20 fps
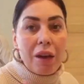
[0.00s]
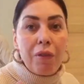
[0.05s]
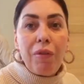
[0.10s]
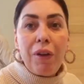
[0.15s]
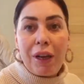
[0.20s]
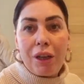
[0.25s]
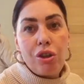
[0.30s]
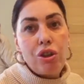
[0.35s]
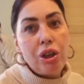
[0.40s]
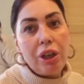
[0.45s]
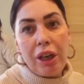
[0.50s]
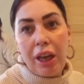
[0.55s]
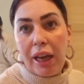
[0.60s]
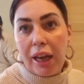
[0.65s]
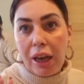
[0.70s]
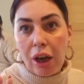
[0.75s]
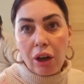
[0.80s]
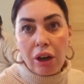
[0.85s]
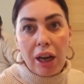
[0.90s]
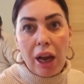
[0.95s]

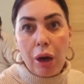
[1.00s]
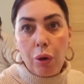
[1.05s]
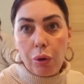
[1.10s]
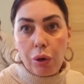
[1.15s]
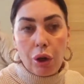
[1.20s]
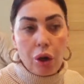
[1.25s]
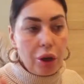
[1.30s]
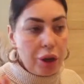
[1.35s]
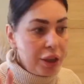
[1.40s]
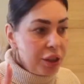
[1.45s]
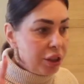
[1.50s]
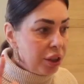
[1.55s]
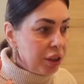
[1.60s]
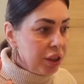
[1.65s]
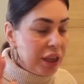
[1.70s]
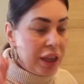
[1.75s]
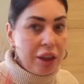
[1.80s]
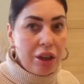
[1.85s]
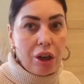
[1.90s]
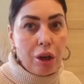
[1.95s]
Eventually, I know, guys, I
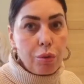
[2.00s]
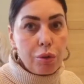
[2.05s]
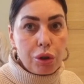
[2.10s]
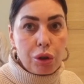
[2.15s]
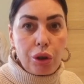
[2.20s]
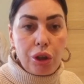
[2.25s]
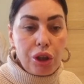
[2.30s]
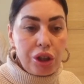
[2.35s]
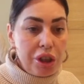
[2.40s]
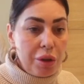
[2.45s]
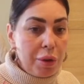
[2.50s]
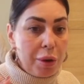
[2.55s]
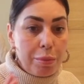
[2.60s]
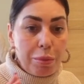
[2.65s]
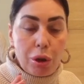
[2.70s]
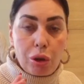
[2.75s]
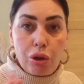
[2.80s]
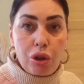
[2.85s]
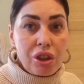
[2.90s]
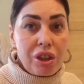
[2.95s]
said that I was going to do it,
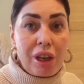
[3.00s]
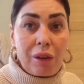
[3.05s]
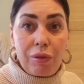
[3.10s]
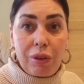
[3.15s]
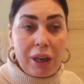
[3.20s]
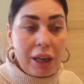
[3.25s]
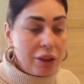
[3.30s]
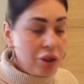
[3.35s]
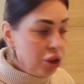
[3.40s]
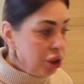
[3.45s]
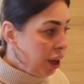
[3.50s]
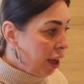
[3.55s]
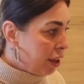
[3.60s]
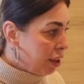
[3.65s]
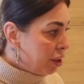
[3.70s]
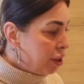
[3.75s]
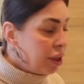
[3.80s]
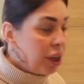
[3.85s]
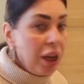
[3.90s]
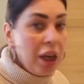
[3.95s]
but I just haven't had a
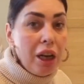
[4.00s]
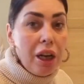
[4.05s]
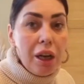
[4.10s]
chance.